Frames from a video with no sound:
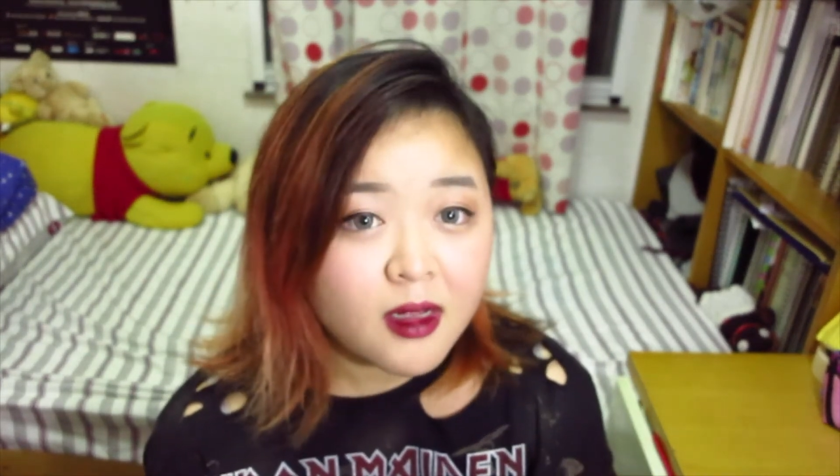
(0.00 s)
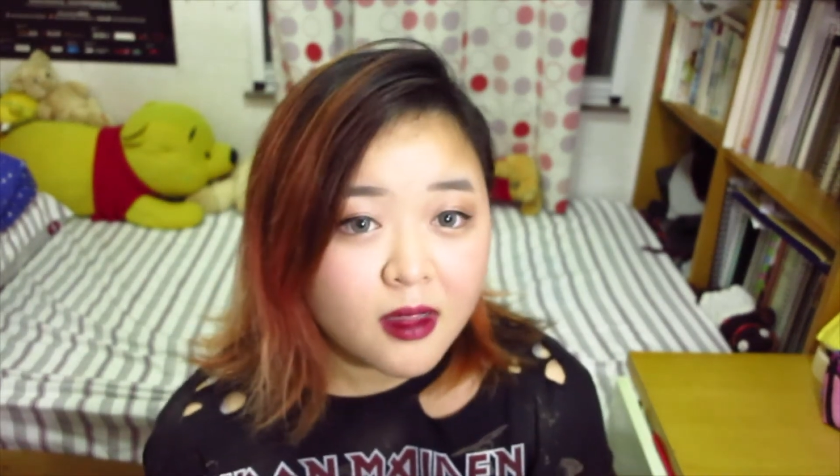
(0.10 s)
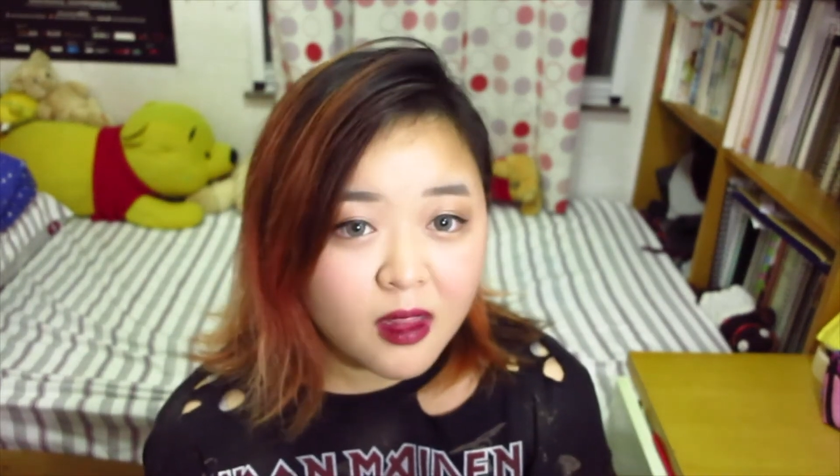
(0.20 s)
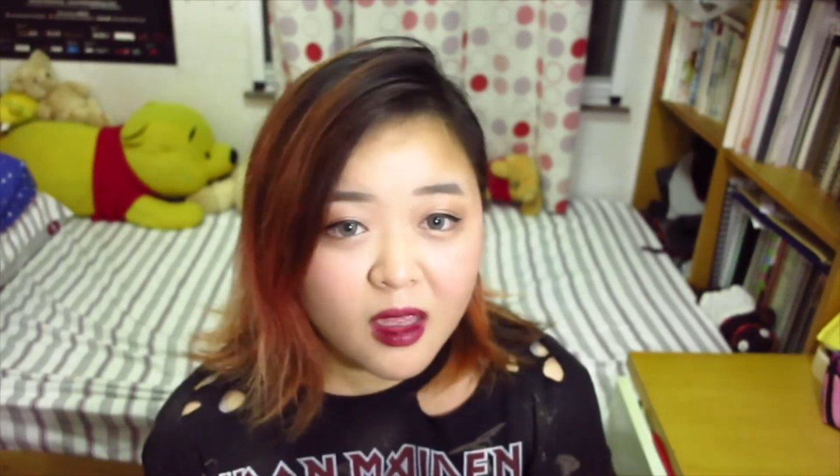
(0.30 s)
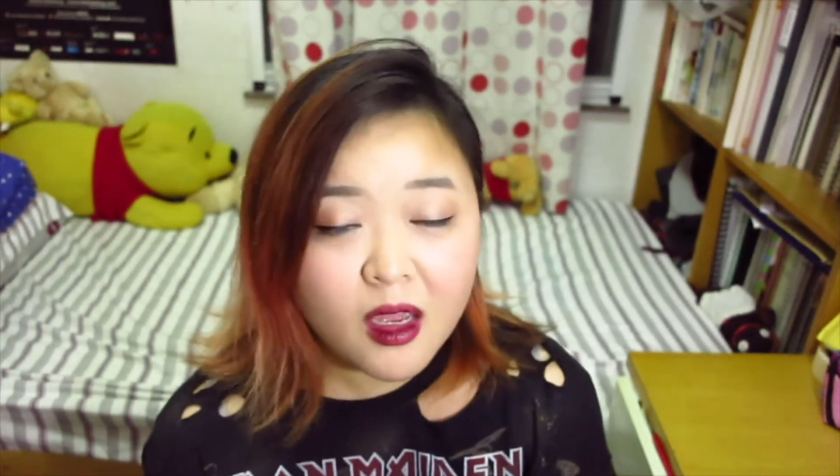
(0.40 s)

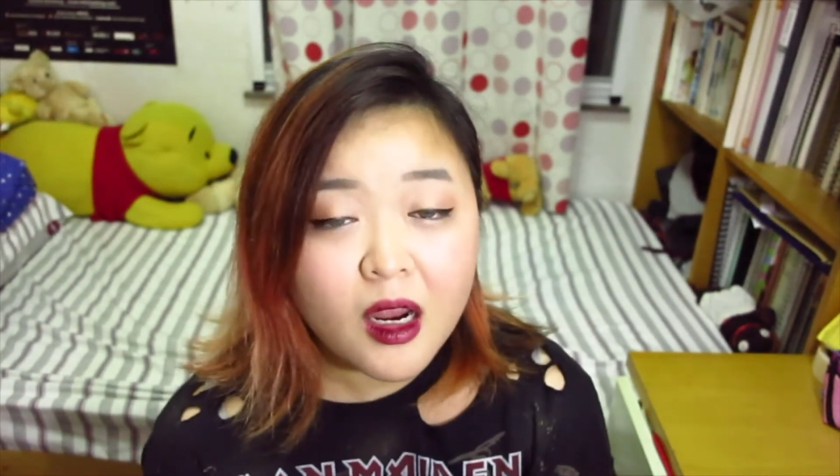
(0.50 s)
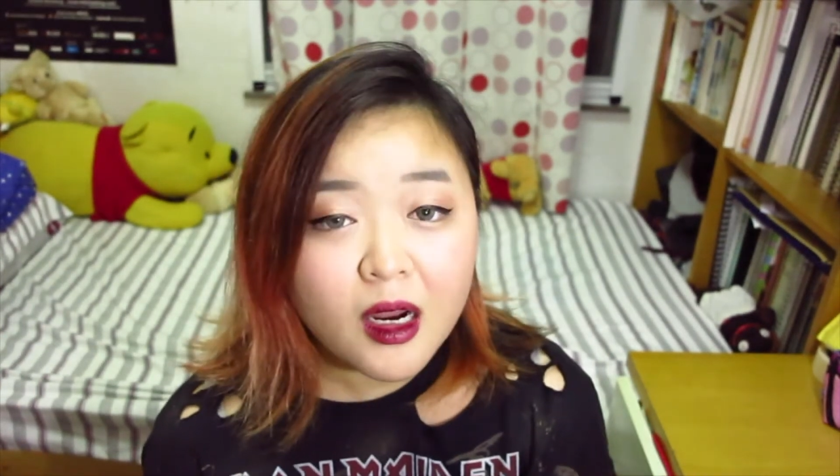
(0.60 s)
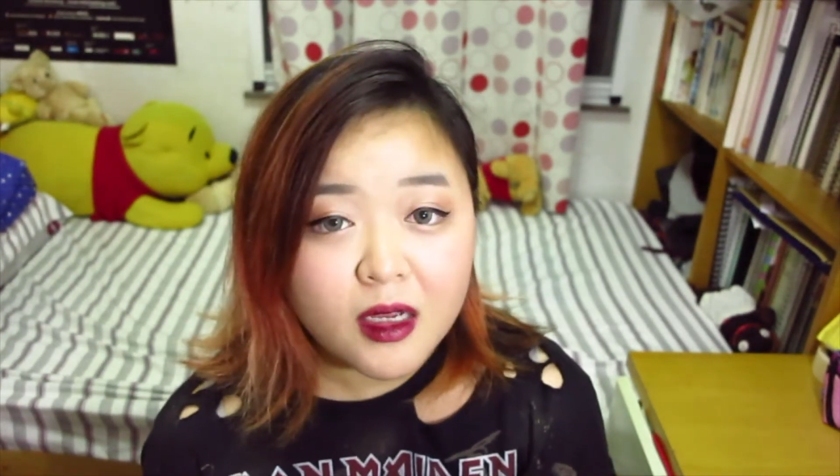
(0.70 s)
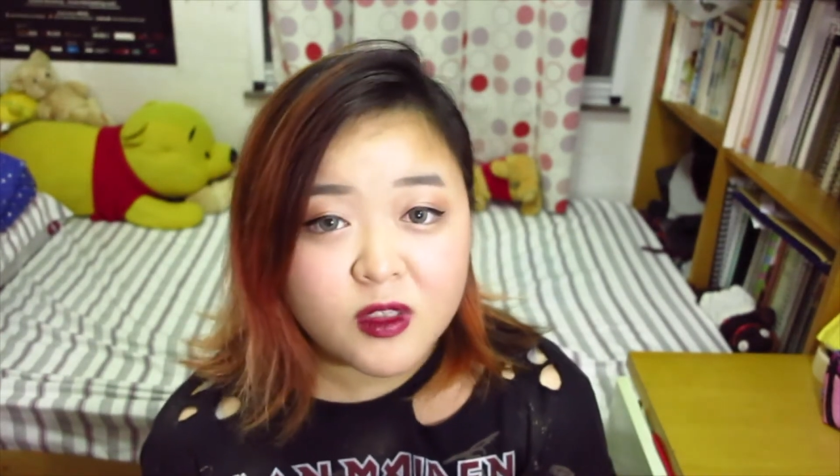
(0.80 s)
there are